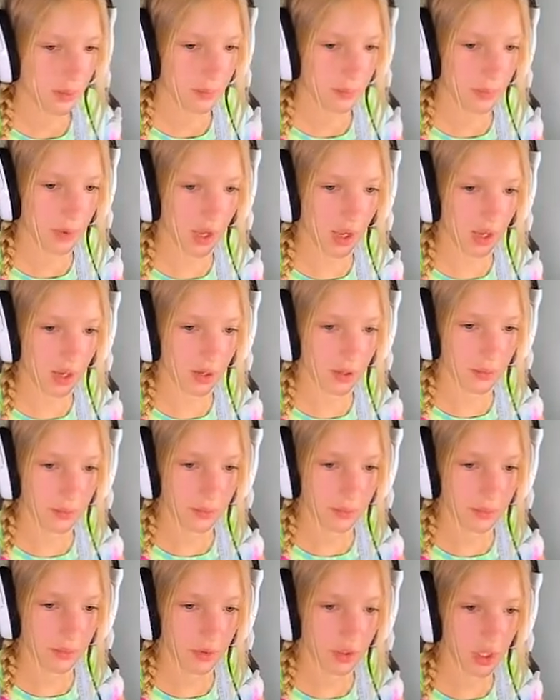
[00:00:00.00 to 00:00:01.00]
But
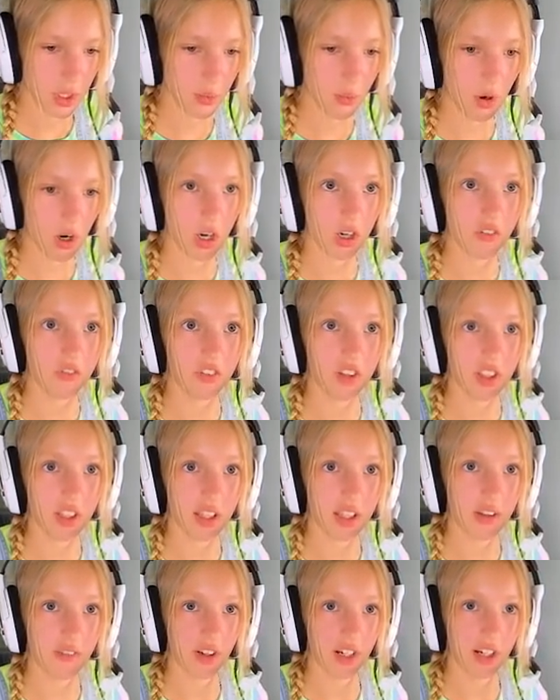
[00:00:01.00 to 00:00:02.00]
you are
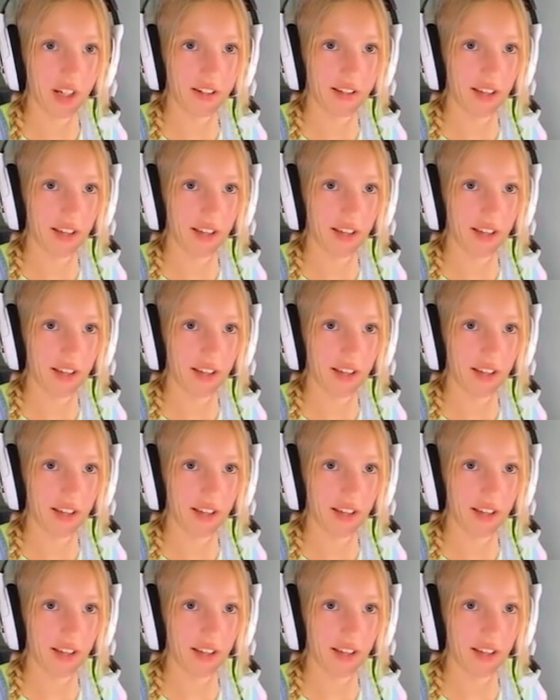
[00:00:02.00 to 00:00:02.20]
feeling very